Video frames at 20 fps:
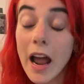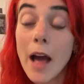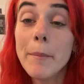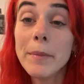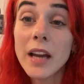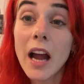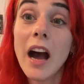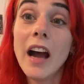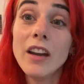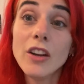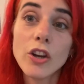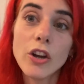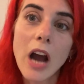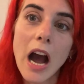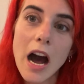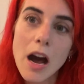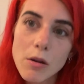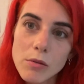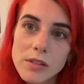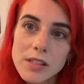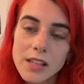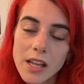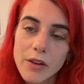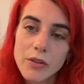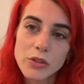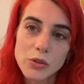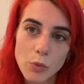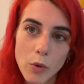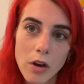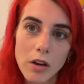I mean, I know I was there
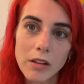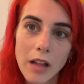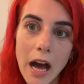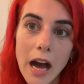as well.